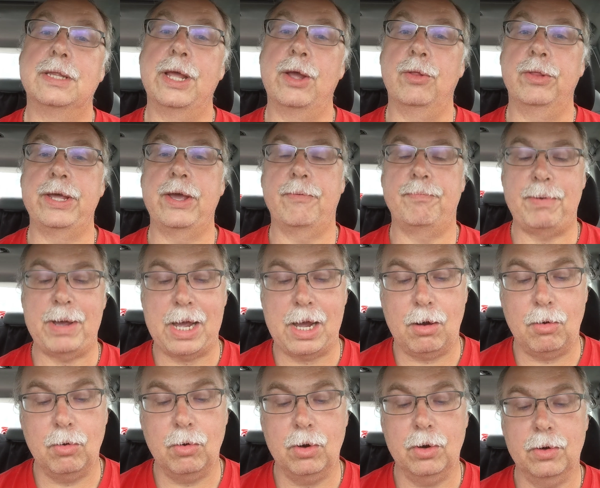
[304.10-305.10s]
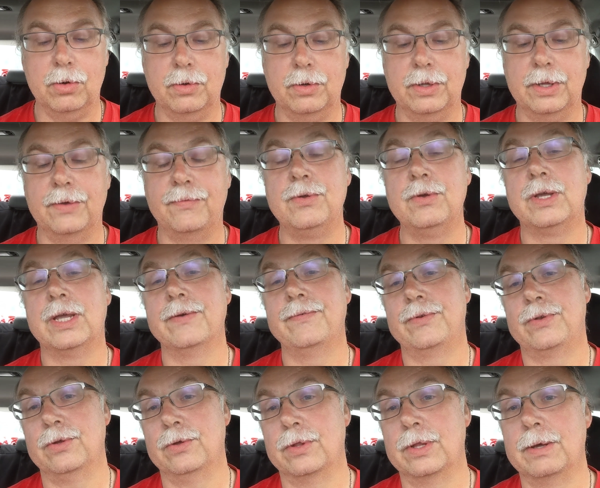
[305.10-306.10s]
They only have power if you give
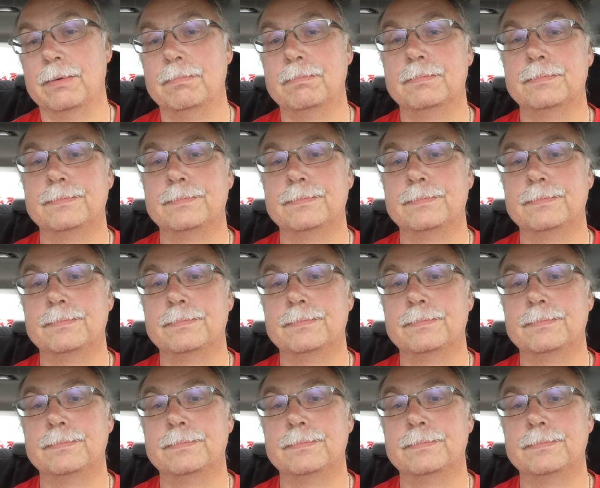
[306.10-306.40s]
it to them.